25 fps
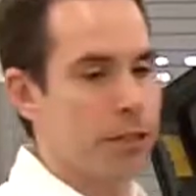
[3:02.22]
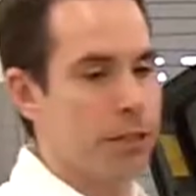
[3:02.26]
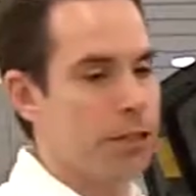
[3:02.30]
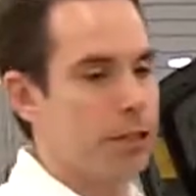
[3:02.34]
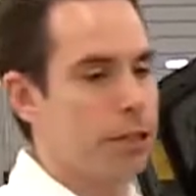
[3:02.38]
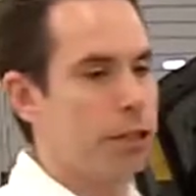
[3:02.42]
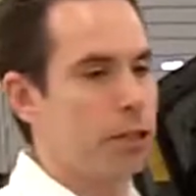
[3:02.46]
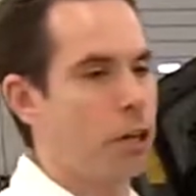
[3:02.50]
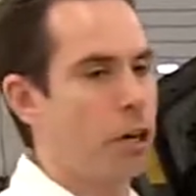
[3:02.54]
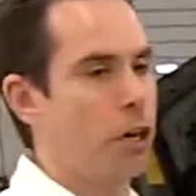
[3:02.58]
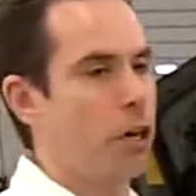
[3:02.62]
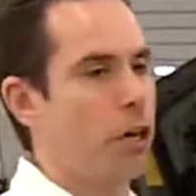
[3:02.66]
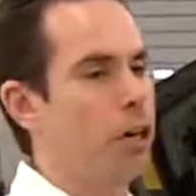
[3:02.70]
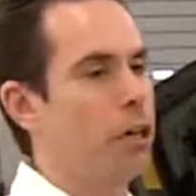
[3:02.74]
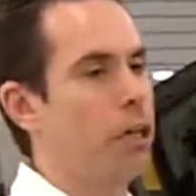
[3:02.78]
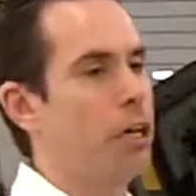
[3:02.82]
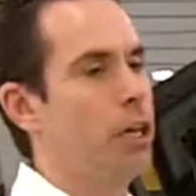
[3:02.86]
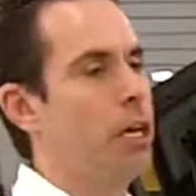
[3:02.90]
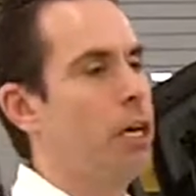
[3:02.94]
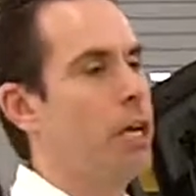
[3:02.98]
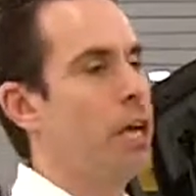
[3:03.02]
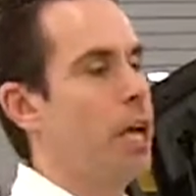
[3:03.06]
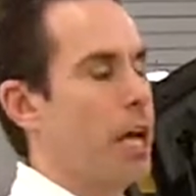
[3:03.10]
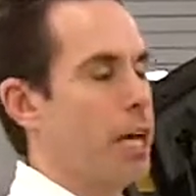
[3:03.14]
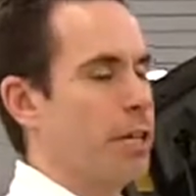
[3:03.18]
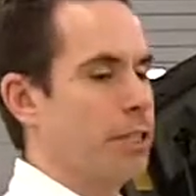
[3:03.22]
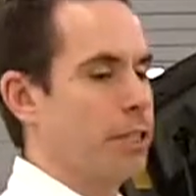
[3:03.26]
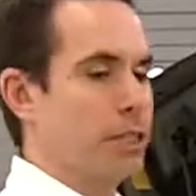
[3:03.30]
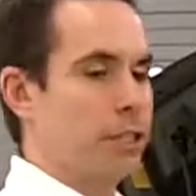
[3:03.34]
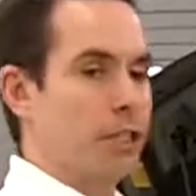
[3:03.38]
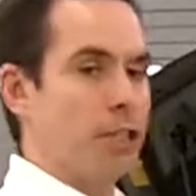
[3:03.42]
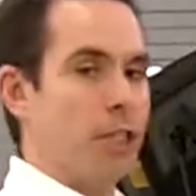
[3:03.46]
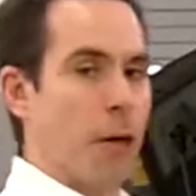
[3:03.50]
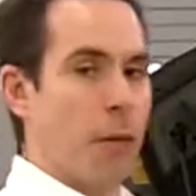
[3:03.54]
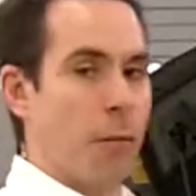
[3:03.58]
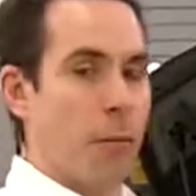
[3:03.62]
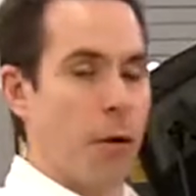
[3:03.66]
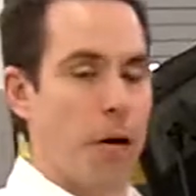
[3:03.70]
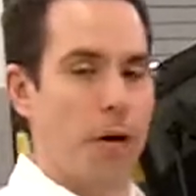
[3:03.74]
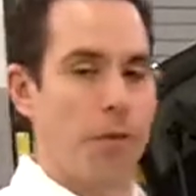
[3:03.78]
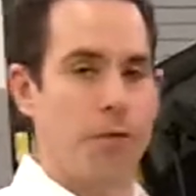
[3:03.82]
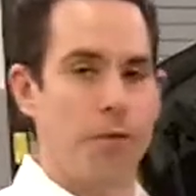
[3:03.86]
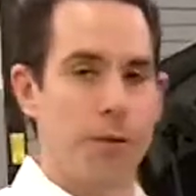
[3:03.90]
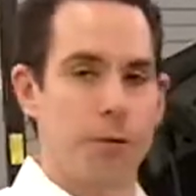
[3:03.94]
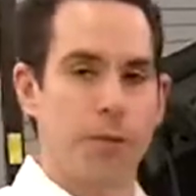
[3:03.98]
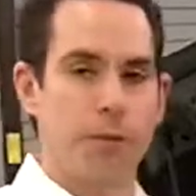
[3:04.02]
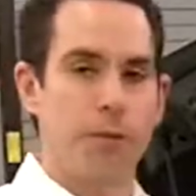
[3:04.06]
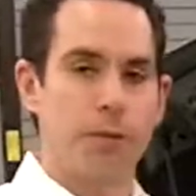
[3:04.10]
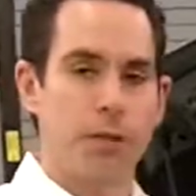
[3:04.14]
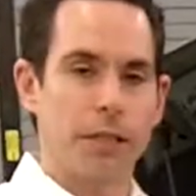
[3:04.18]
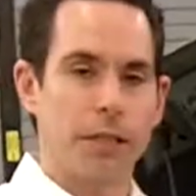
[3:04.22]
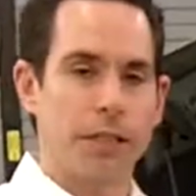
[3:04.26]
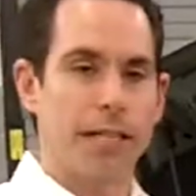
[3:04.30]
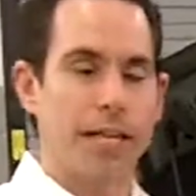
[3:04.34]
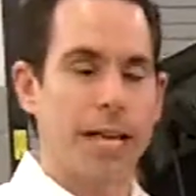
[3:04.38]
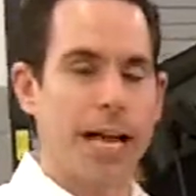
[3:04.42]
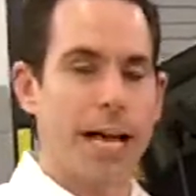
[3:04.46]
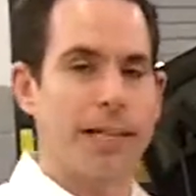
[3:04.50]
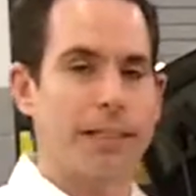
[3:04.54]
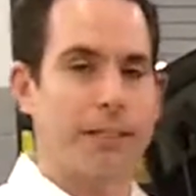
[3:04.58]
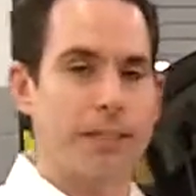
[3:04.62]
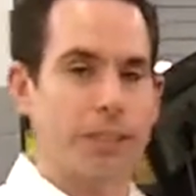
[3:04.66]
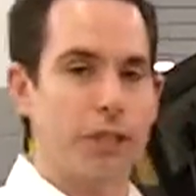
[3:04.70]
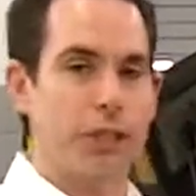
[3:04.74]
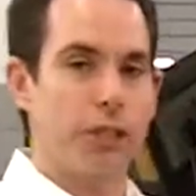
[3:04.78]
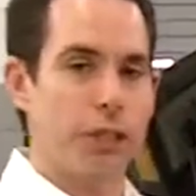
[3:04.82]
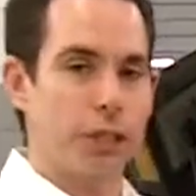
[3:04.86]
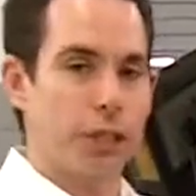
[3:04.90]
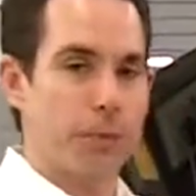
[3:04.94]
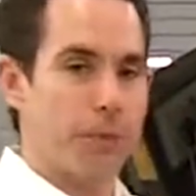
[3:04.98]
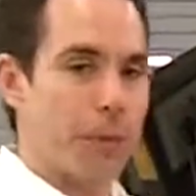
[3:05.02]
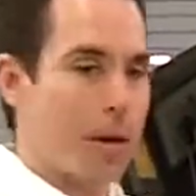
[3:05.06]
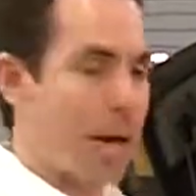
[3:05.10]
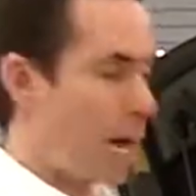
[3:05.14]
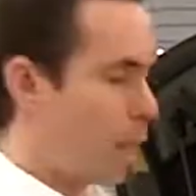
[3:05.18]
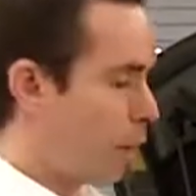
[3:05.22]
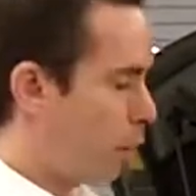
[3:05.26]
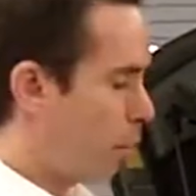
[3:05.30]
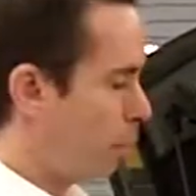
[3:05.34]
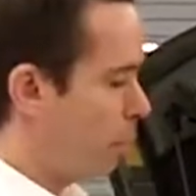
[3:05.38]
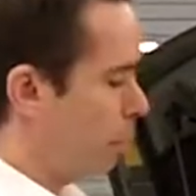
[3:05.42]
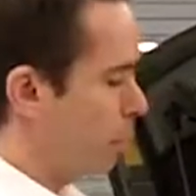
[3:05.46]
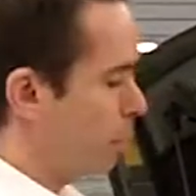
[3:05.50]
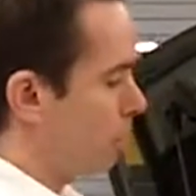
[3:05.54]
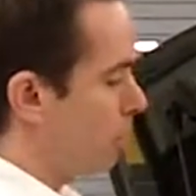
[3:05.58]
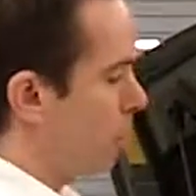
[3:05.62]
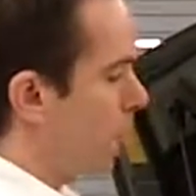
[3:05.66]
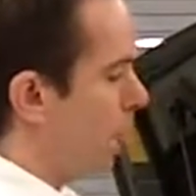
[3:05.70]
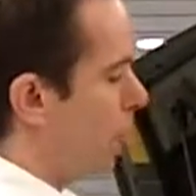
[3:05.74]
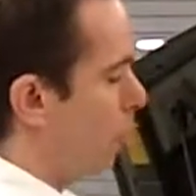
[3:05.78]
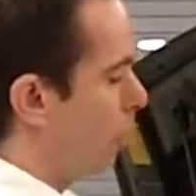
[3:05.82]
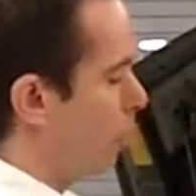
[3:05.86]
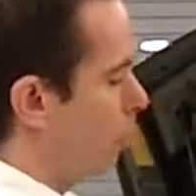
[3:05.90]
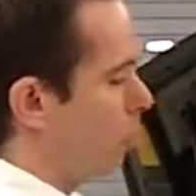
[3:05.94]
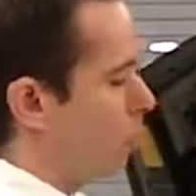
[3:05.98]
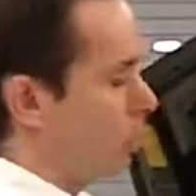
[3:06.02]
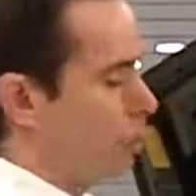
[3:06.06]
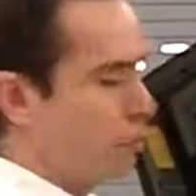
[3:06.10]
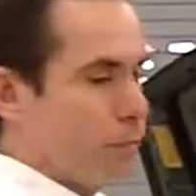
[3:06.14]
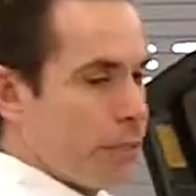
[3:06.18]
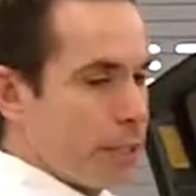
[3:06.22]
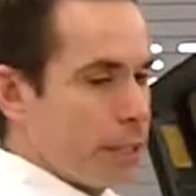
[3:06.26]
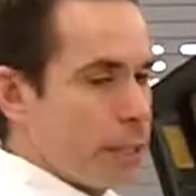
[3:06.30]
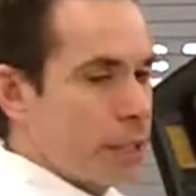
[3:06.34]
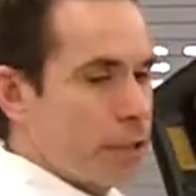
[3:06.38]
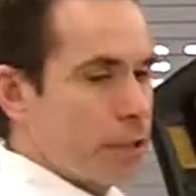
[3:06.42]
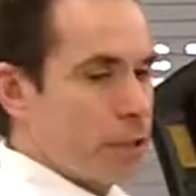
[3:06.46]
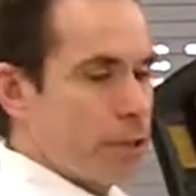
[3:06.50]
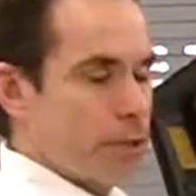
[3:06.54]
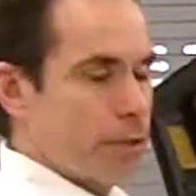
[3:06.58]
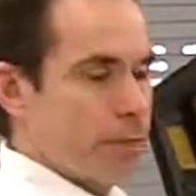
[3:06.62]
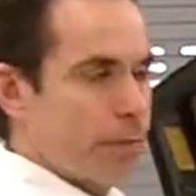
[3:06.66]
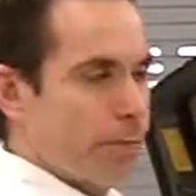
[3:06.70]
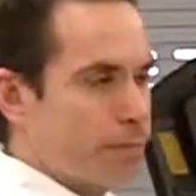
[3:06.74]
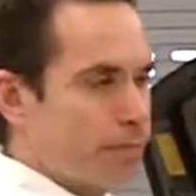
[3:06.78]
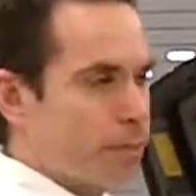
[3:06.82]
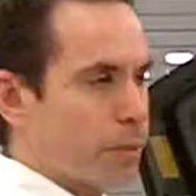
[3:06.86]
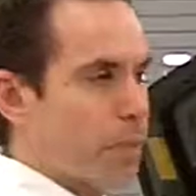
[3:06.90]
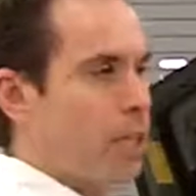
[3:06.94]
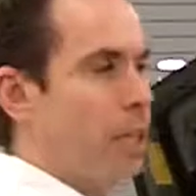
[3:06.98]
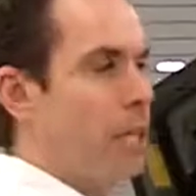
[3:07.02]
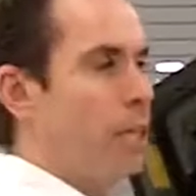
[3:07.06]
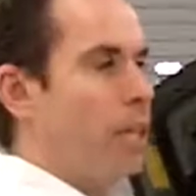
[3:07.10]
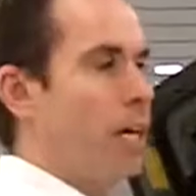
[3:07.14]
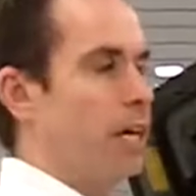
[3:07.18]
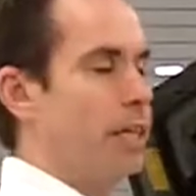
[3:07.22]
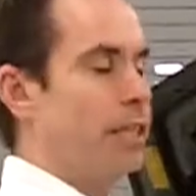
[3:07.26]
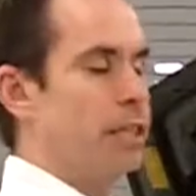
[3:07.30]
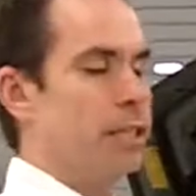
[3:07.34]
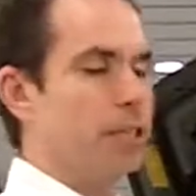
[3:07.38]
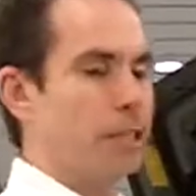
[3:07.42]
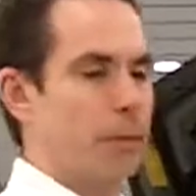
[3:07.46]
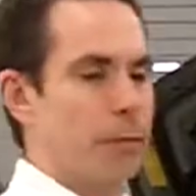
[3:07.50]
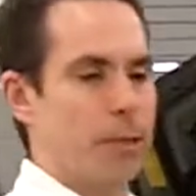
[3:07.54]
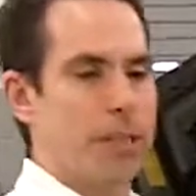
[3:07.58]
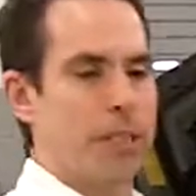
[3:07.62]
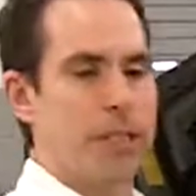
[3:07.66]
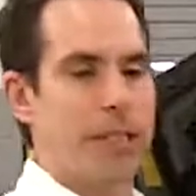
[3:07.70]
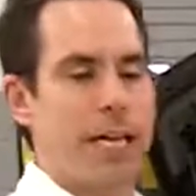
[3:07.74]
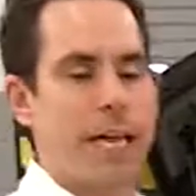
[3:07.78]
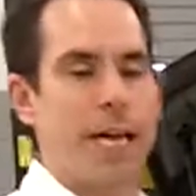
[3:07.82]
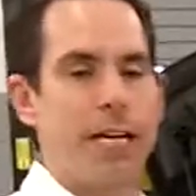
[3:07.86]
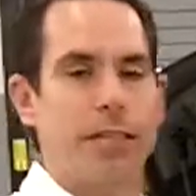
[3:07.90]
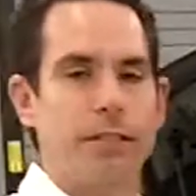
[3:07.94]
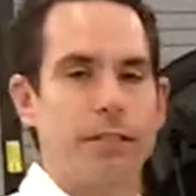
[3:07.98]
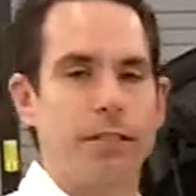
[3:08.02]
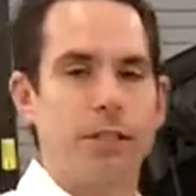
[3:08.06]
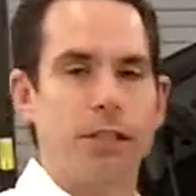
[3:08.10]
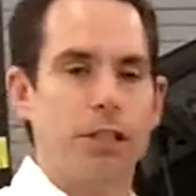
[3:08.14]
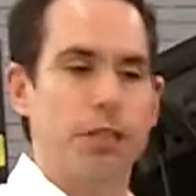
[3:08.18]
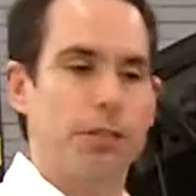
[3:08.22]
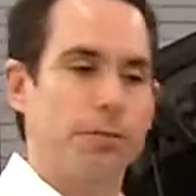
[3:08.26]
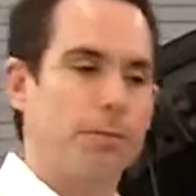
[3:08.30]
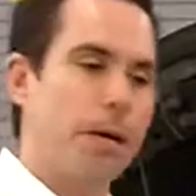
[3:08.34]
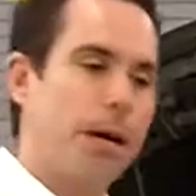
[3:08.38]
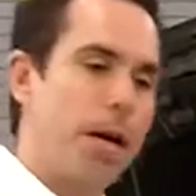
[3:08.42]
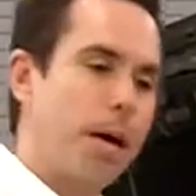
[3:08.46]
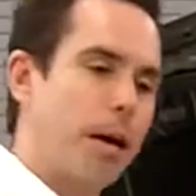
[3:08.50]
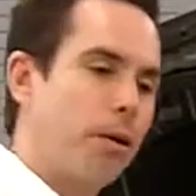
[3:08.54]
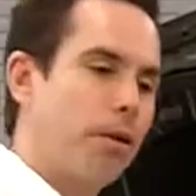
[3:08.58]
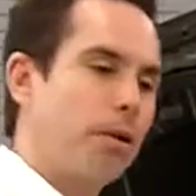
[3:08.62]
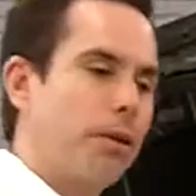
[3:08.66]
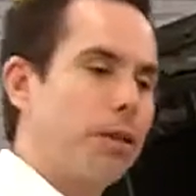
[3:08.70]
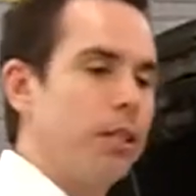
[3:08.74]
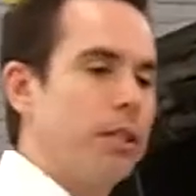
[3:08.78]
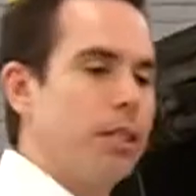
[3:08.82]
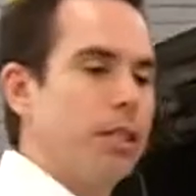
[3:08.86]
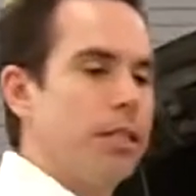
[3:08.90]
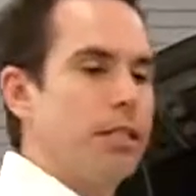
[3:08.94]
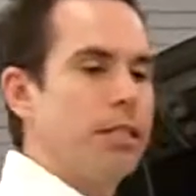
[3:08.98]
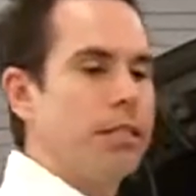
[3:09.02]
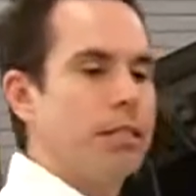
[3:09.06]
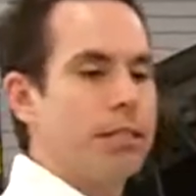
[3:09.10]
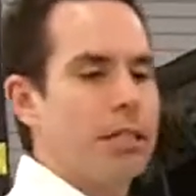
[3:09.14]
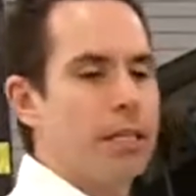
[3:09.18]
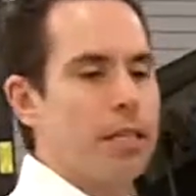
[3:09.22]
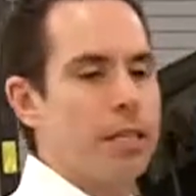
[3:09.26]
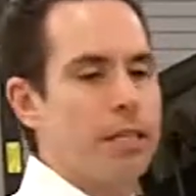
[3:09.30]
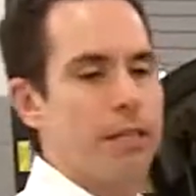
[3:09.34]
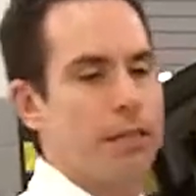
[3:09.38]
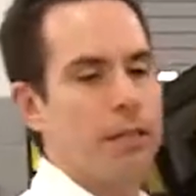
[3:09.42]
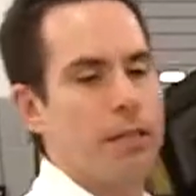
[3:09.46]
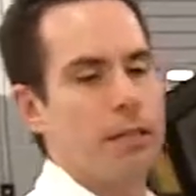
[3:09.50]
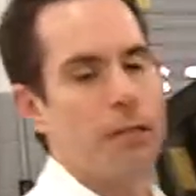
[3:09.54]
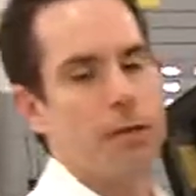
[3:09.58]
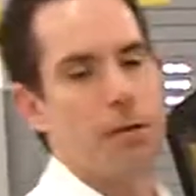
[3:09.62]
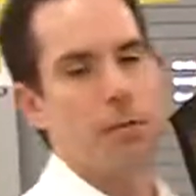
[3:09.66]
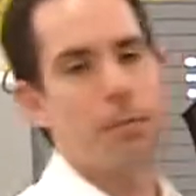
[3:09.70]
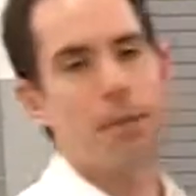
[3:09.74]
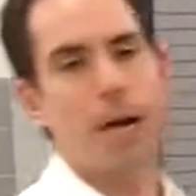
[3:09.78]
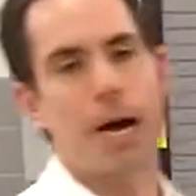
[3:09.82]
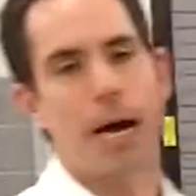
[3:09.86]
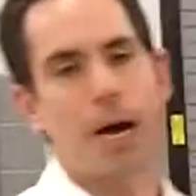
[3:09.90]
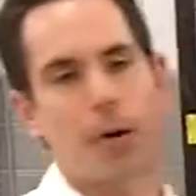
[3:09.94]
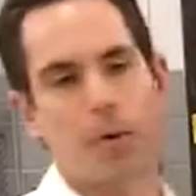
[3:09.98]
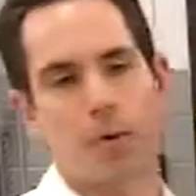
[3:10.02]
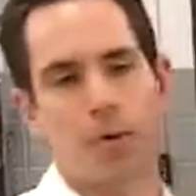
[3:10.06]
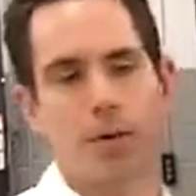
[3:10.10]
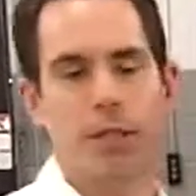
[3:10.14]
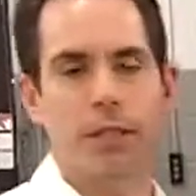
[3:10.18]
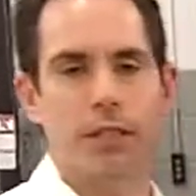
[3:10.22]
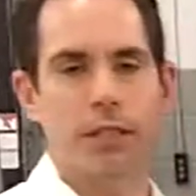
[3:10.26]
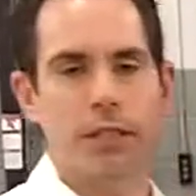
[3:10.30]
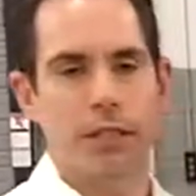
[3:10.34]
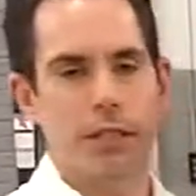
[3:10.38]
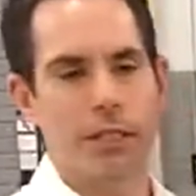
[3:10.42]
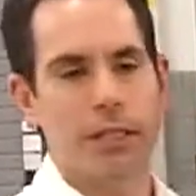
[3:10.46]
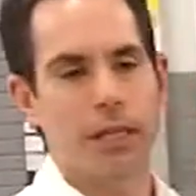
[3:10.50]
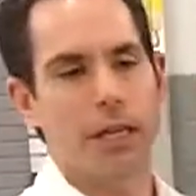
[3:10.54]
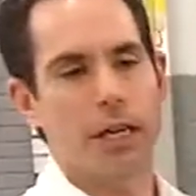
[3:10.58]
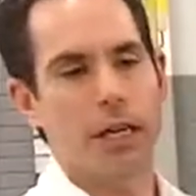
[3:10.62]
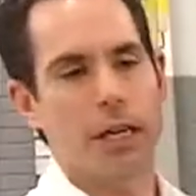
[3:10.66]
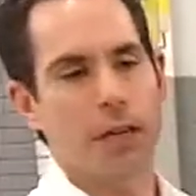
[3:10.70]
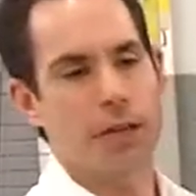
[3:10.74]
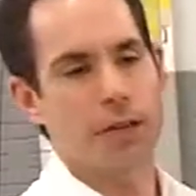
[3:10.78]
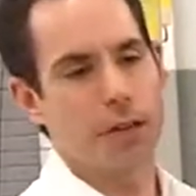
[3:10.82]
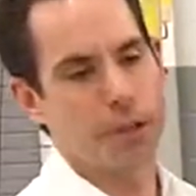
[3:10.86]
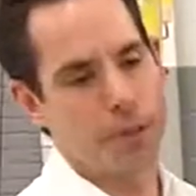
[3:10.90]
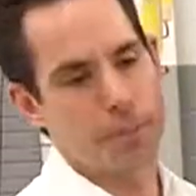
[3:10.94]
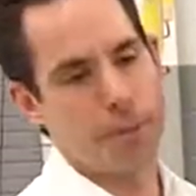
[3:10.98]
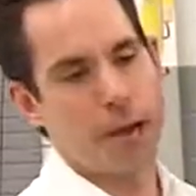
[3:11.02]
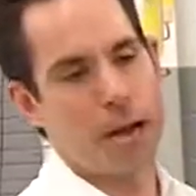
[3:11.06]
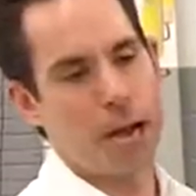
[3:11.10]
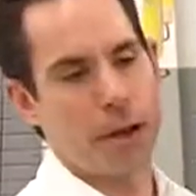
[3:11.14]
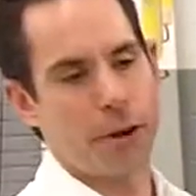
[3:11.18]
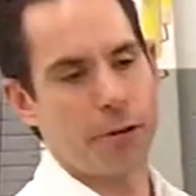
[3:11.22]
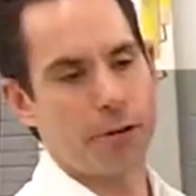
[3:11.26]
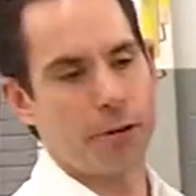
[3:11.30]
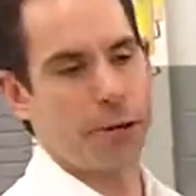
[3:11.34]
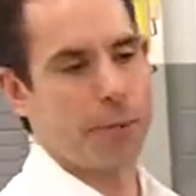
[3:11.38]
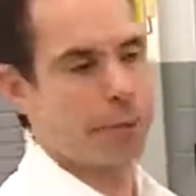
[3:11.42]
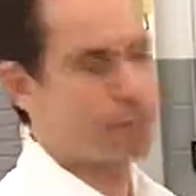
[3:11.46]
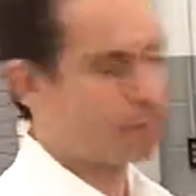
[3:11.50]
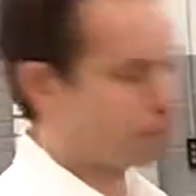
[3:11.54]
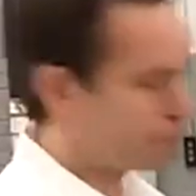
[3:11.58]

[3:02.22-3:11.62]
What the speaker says: in this car, and some of the gas engine's power is powering the vehicle, and some of the gas engine's power is then powering the battery.